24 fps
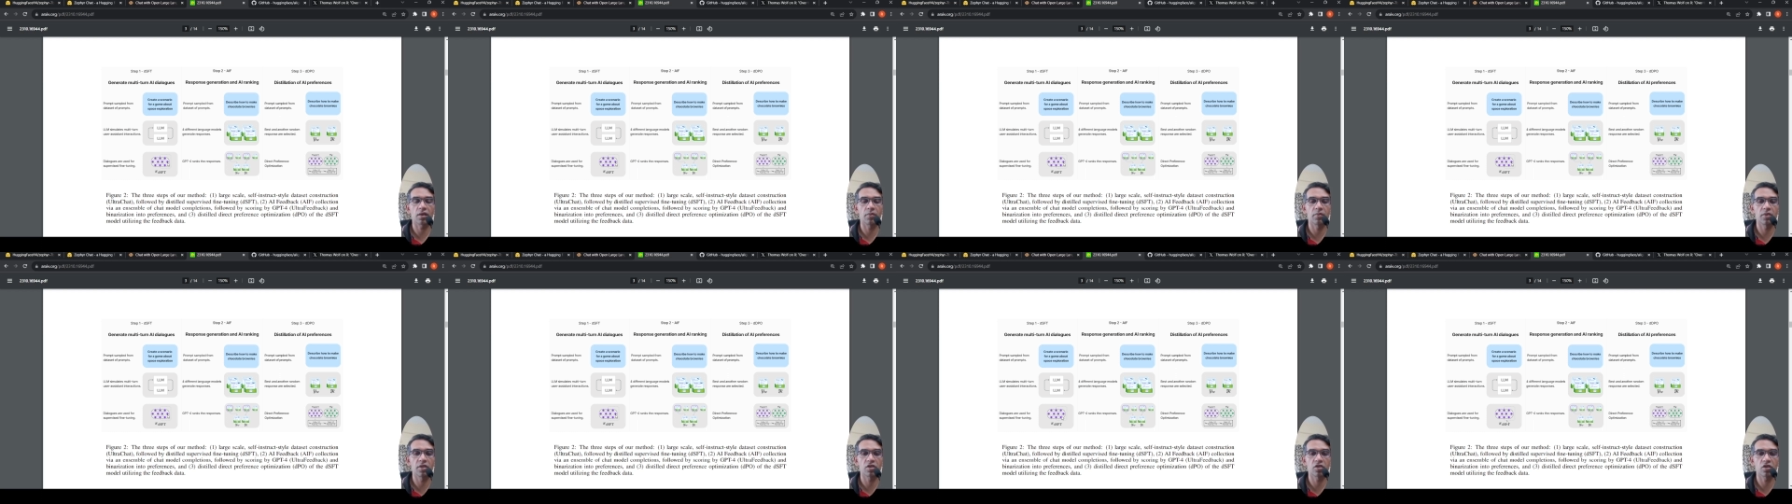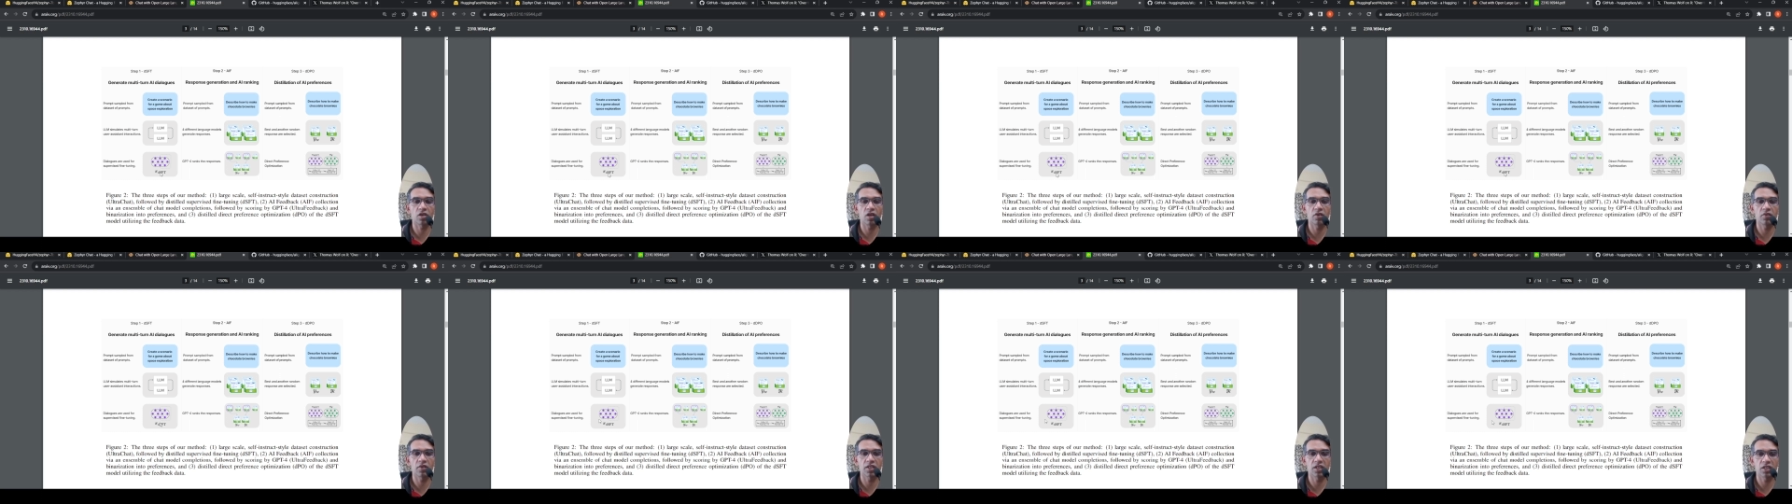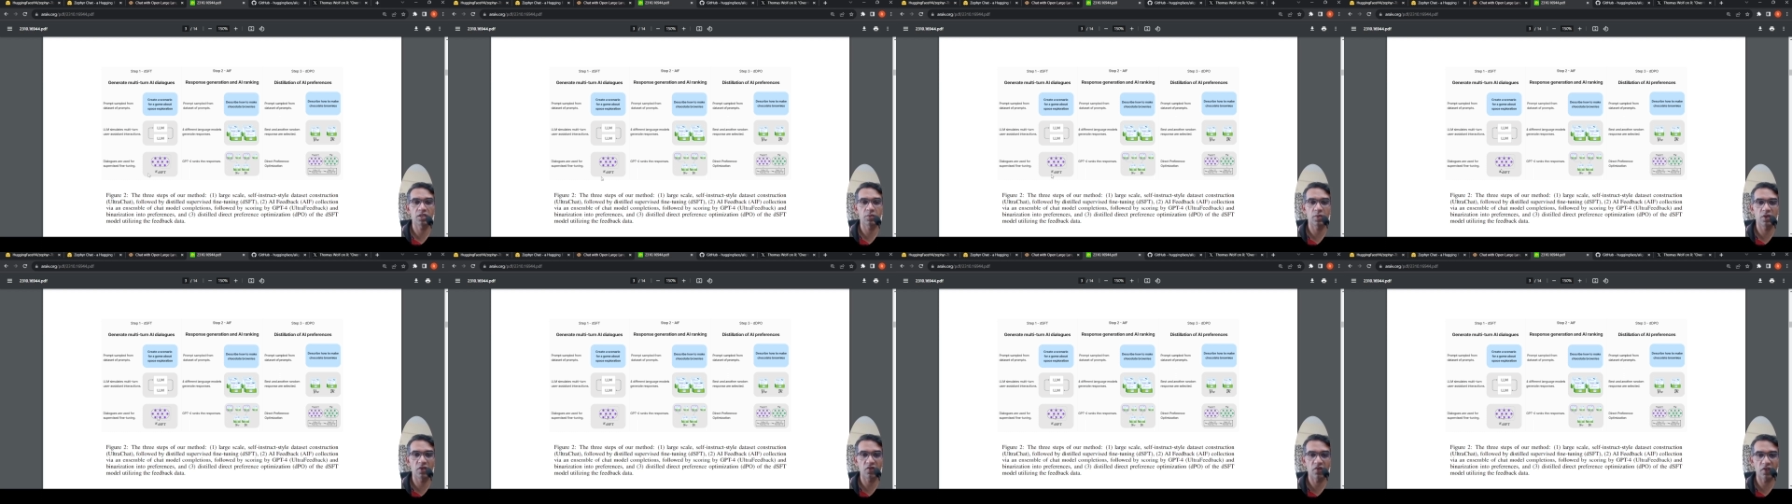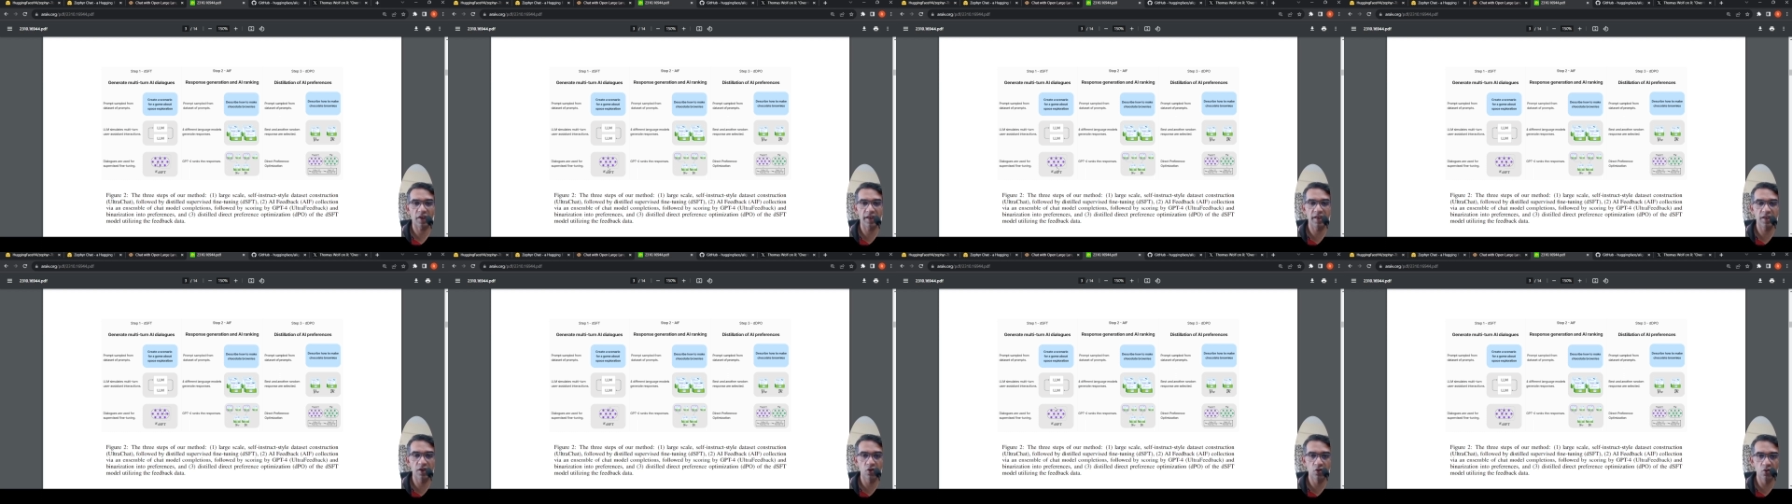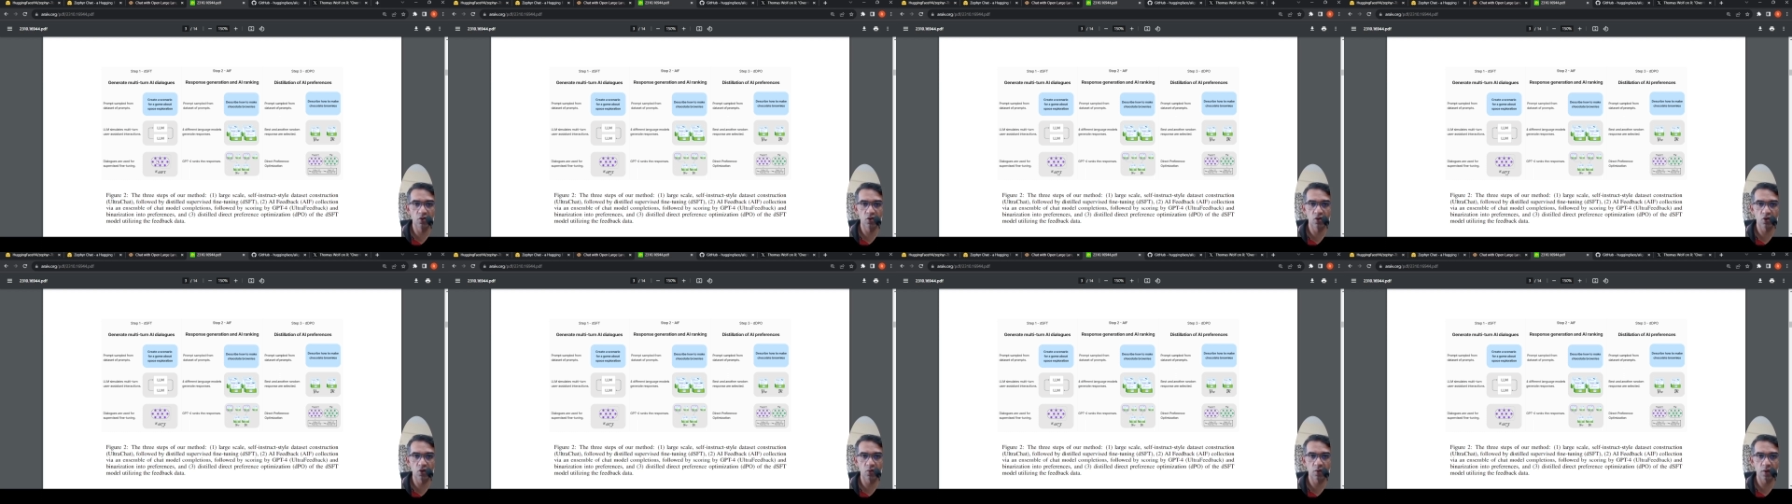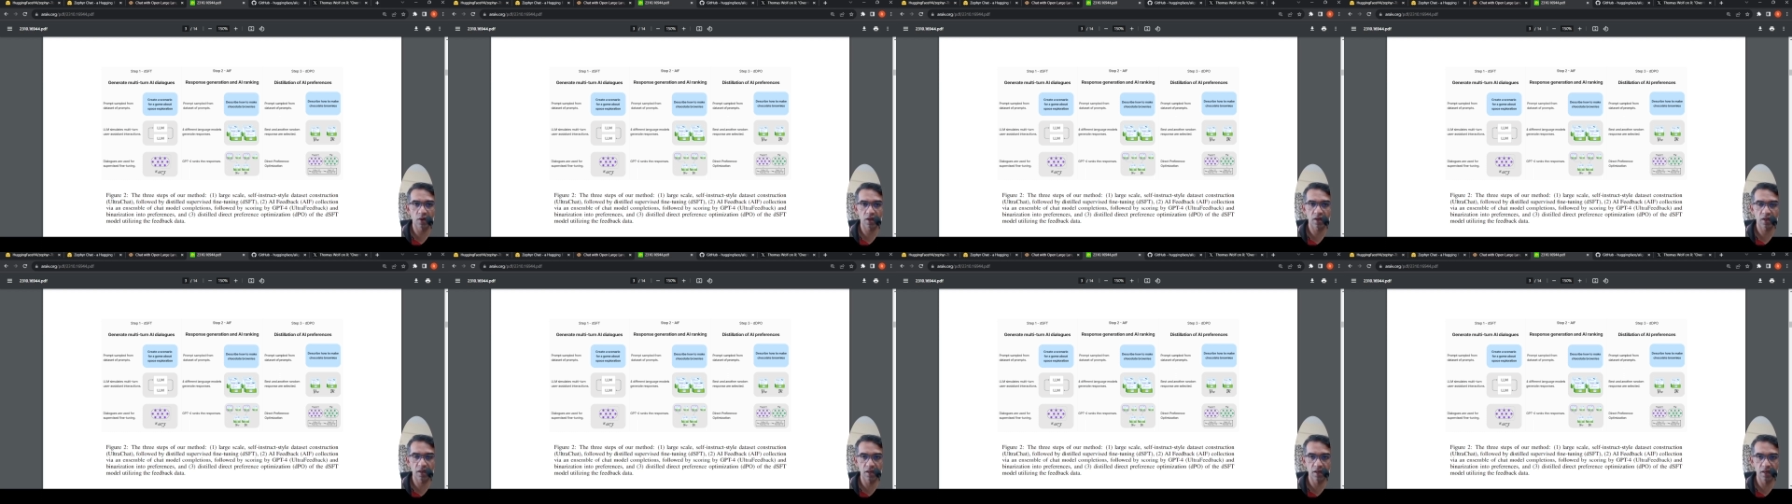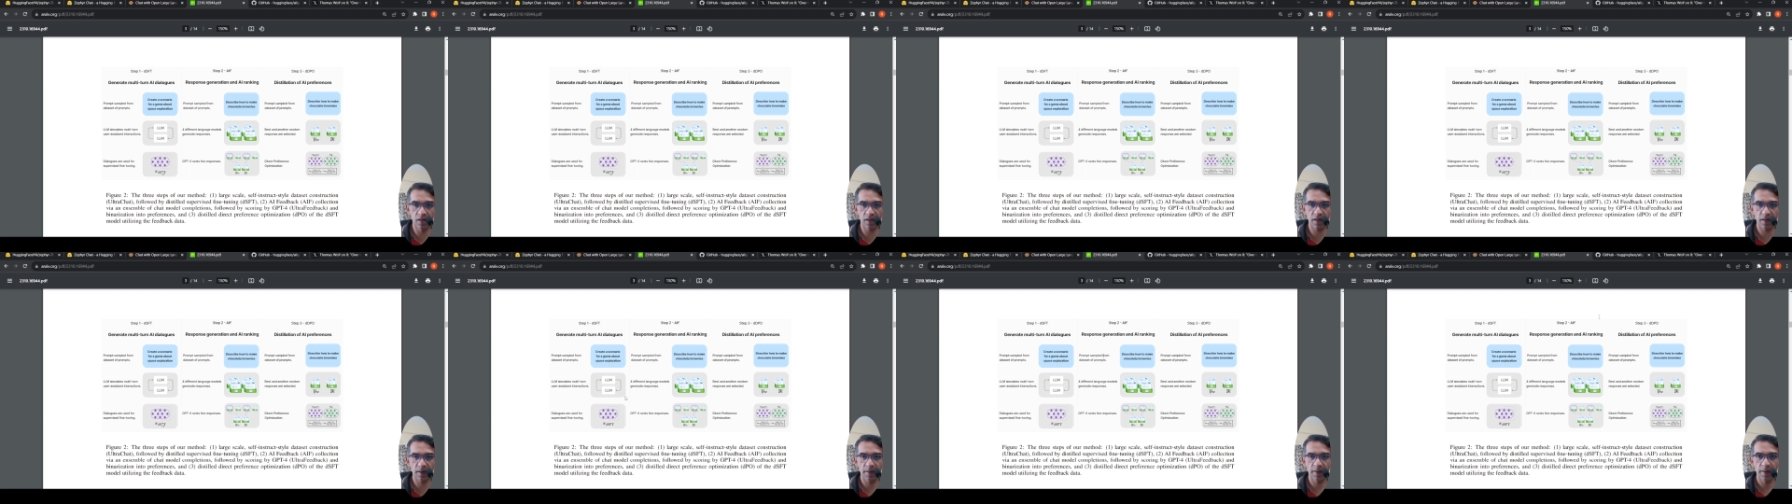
Mistral which has been fine tuned over here